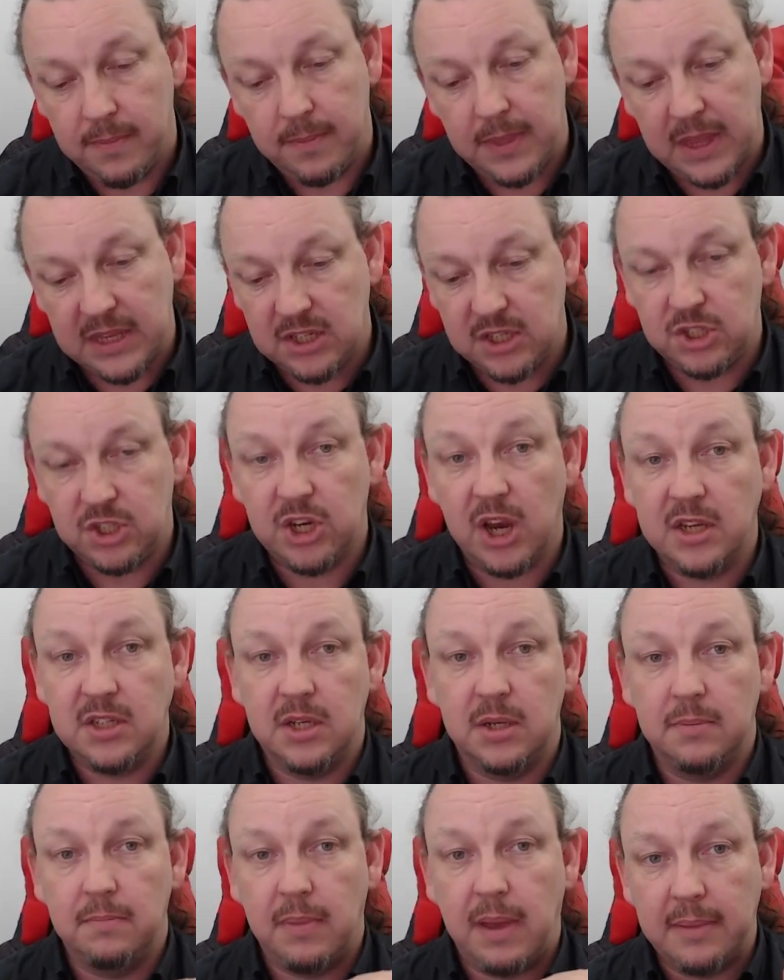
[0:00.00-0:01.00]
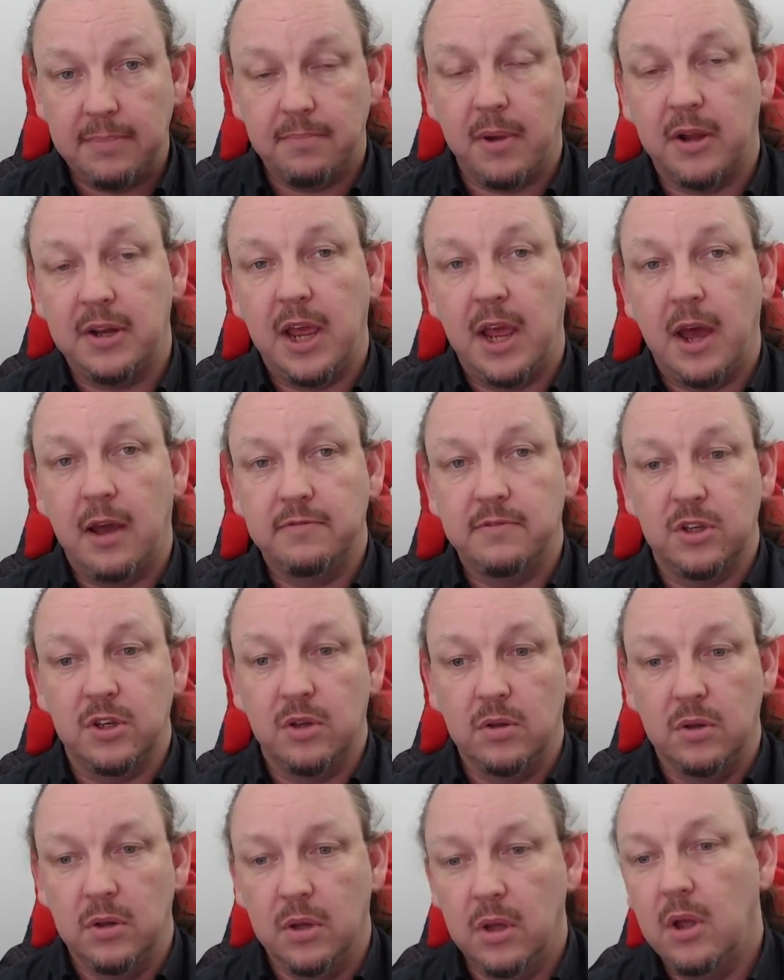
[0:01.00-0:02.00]
This is chasing bad money after
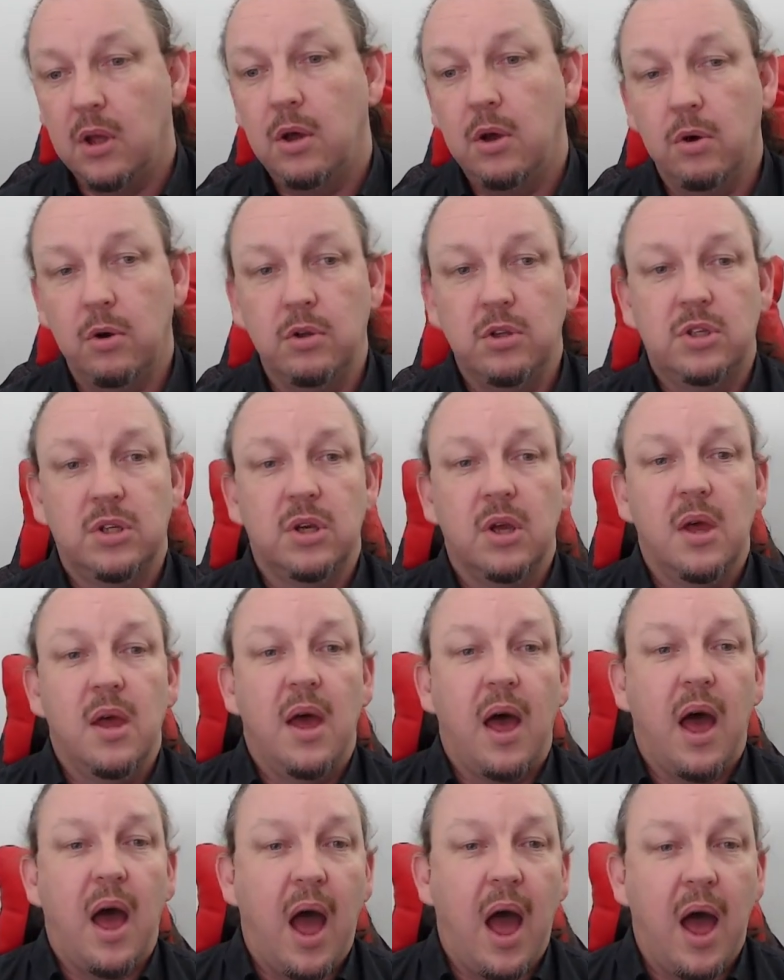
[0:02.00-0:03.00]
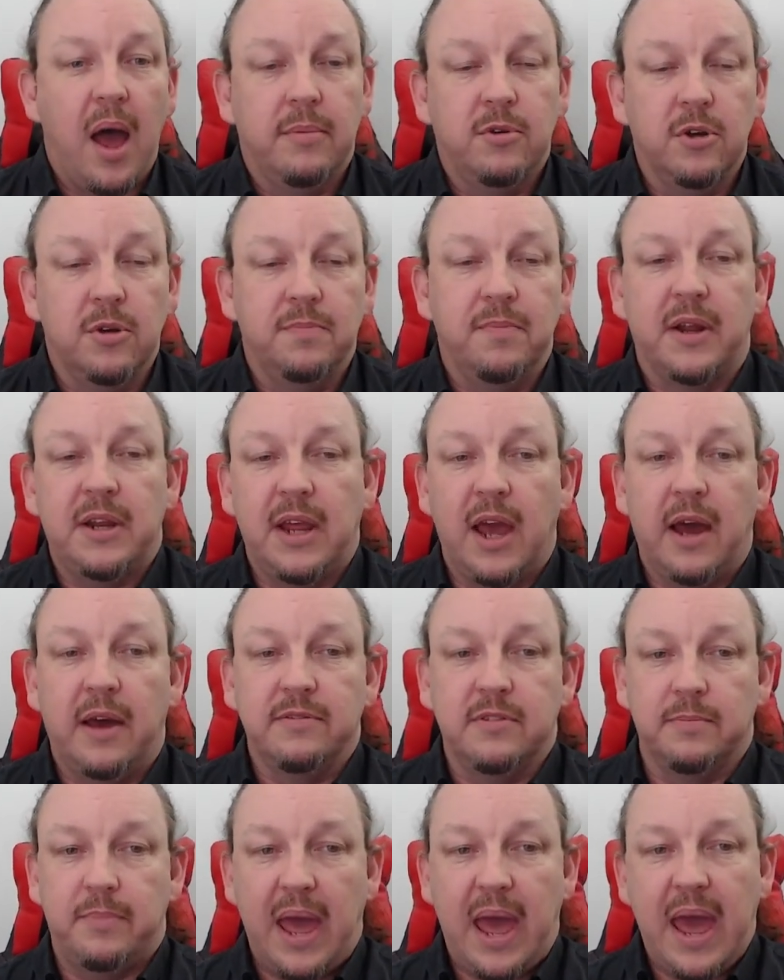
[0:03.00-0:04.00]
good, uh, good money
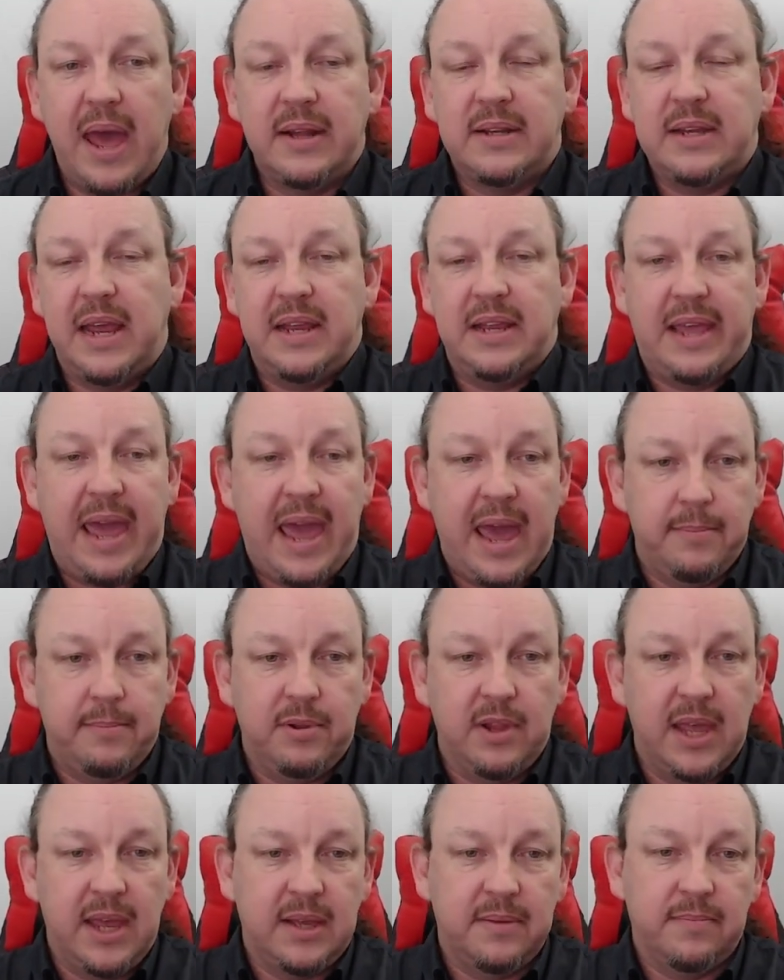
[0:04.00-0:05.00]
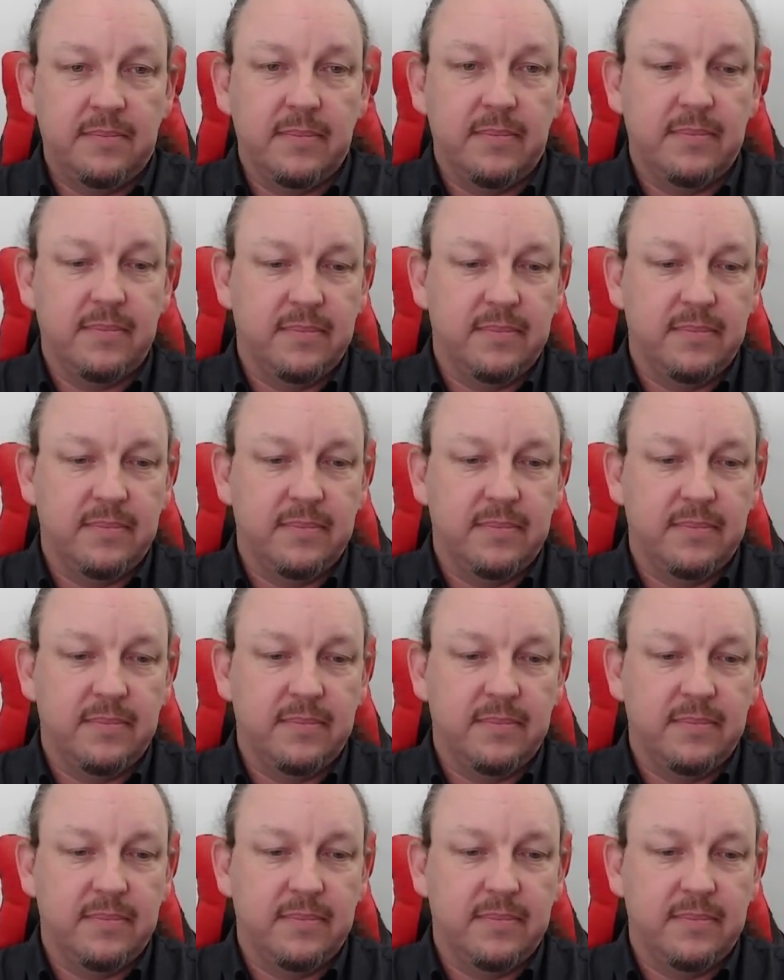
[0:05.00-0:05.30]
after bad in gambling.